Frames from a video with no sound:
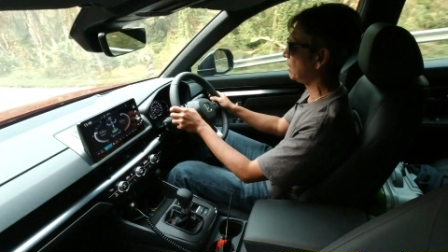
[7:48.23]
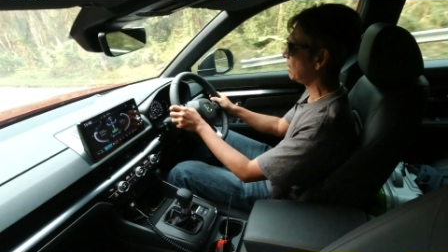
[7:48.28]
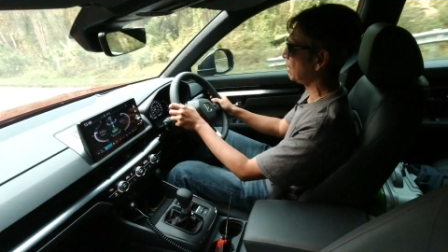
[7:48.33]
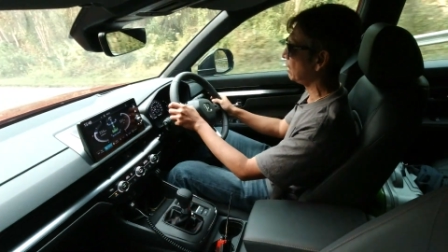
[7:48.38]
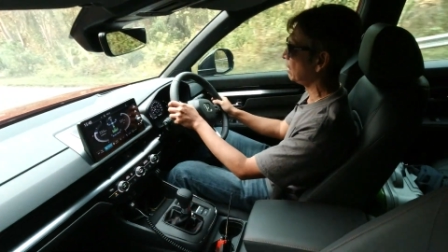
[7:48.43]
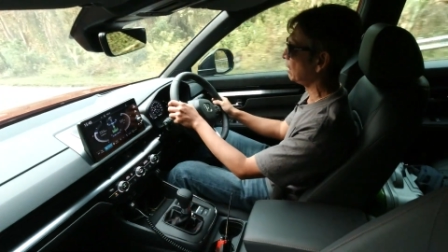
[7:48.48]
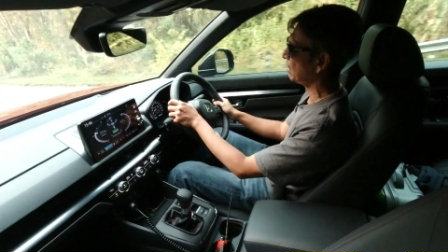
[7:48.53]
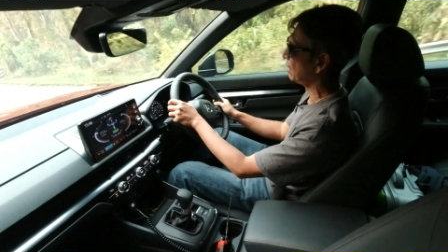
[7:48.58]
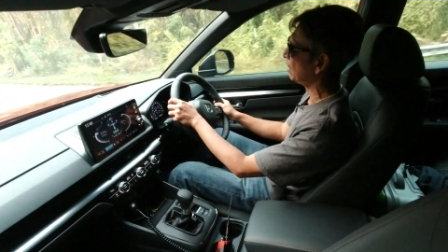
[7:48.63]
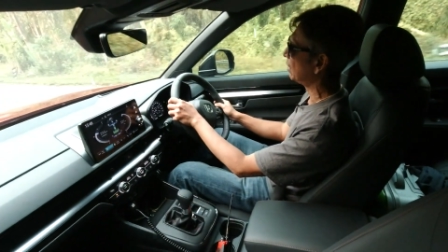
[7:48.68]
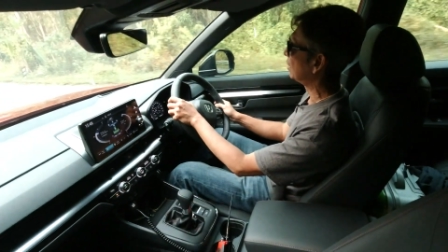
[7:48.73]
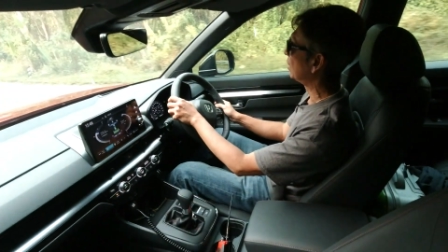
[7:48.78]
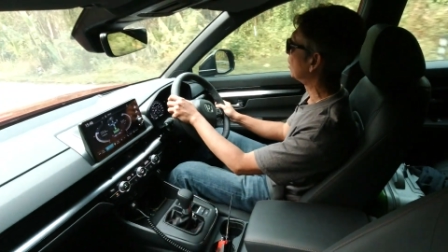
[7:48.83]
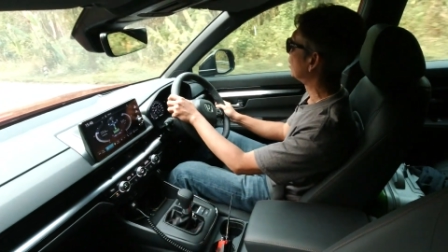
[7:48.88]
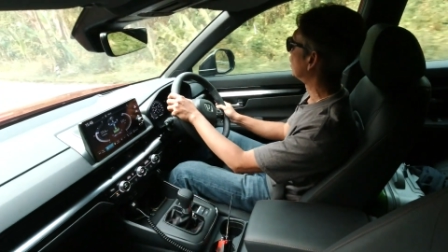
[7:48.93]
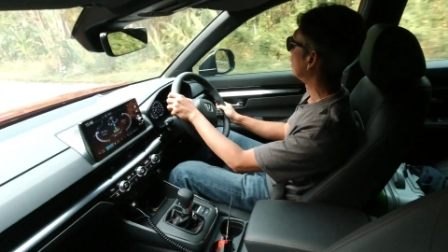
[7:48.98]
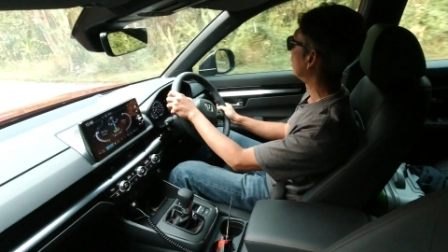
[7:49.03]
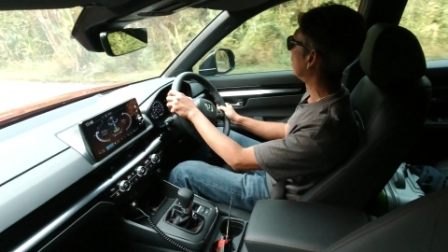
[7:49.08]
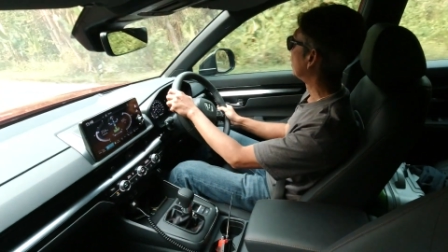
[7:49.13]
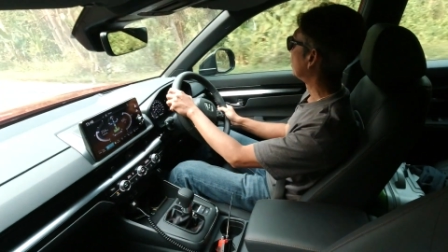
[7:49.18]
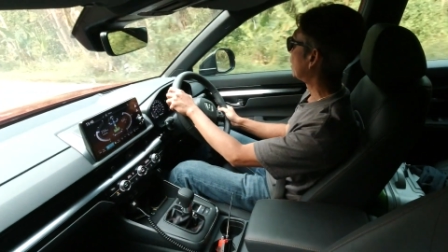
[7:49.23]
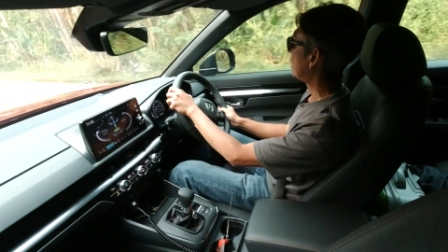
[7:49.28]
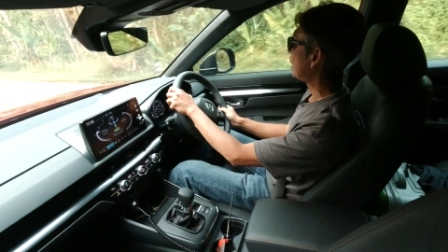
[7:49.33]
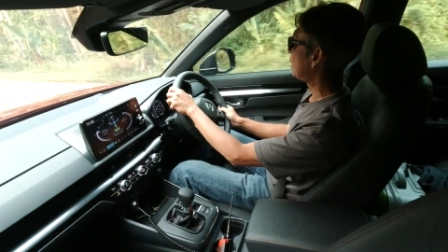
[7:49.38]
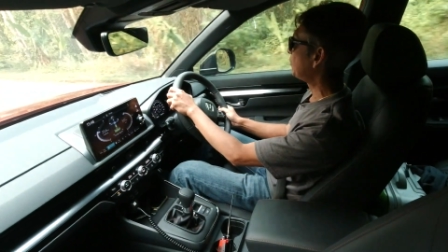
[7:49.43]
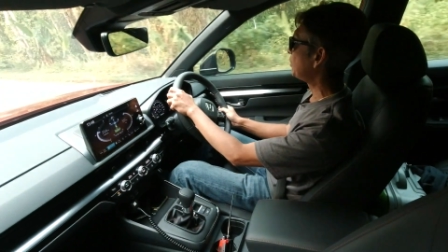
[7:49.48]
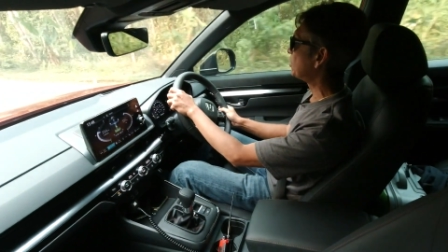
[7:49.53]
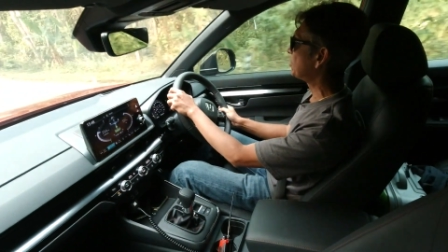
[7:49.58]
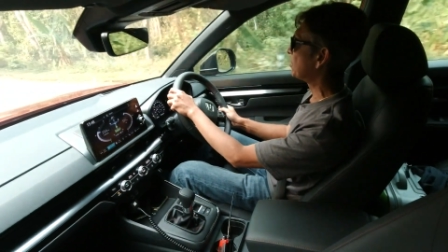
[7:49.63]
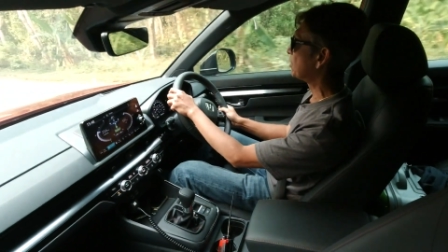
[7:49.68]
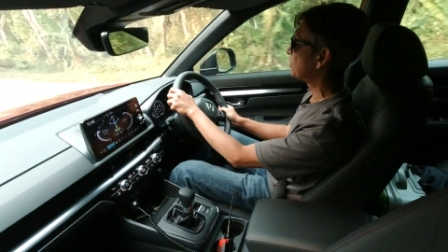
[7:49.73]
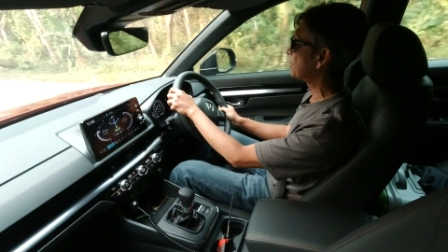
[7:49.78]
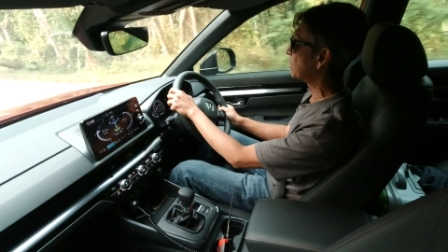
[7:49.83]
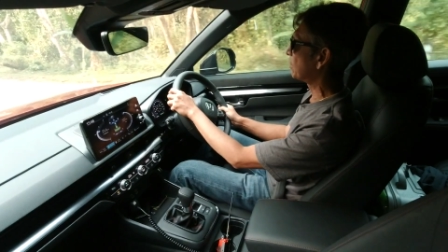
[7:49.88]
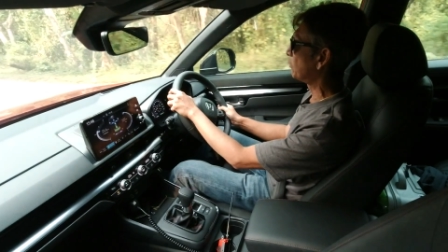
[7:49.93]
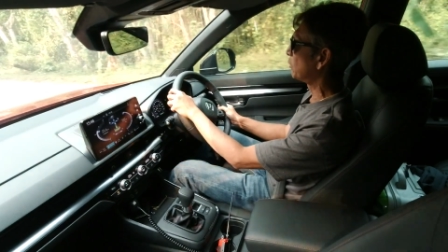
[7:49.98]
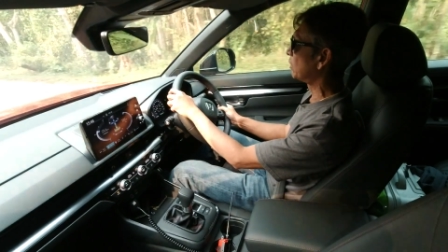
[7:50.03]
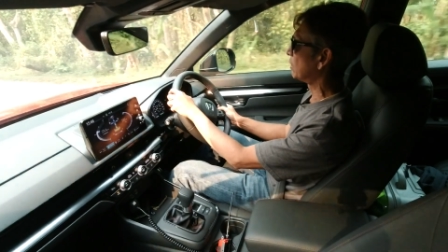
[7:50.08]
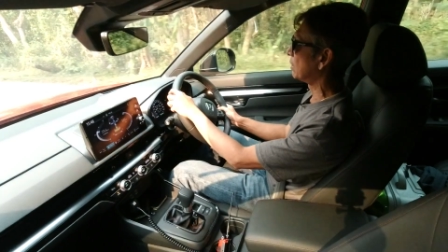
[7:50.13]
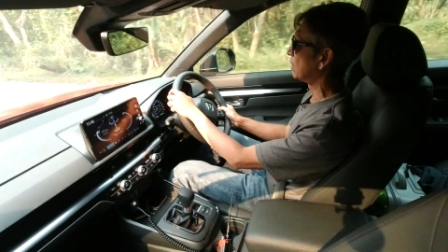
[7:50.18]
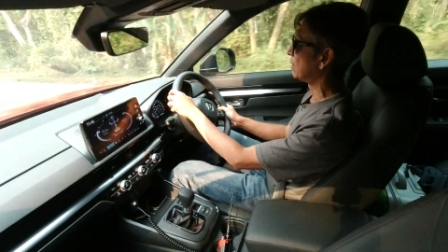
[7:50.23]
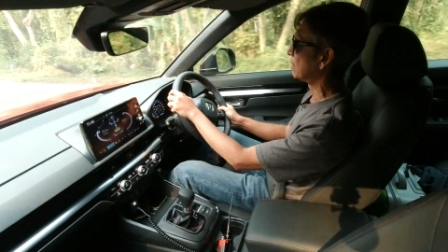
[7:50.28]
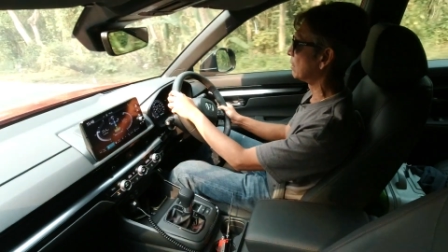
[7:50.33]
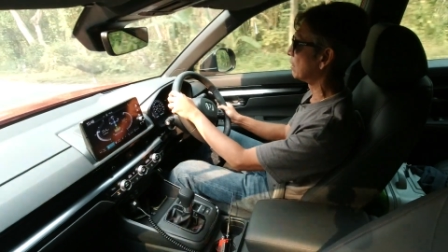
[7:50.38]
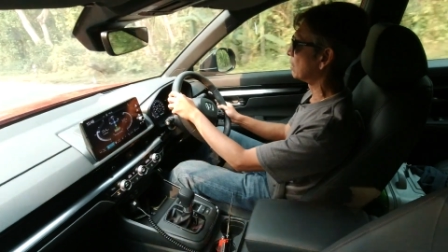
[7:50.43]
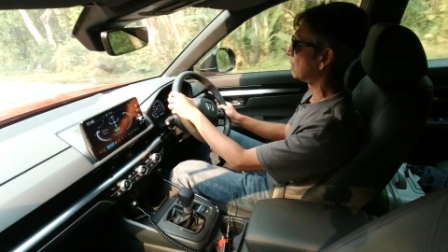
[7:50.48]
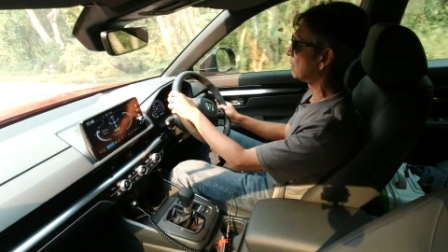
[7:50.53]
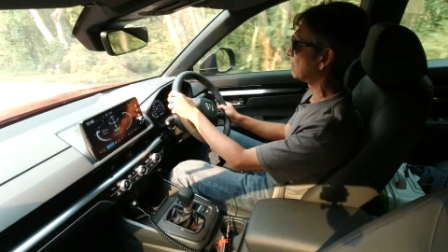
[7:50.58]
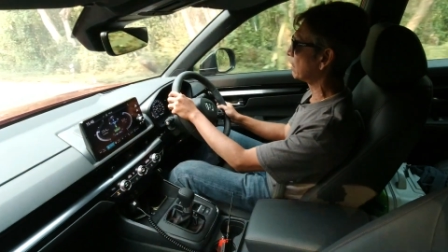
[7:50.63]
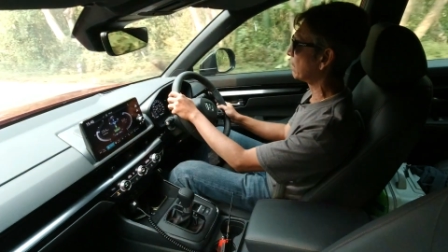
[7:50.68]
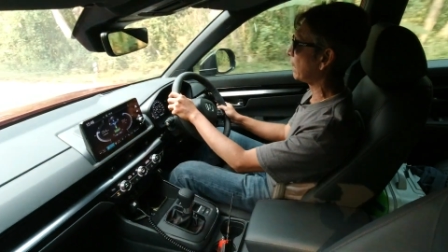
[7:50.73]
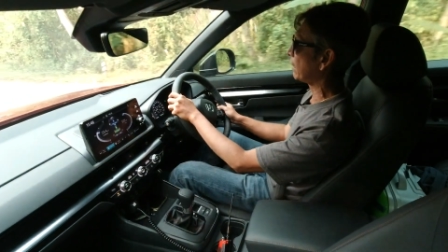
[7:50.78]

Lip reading: The hybrid system will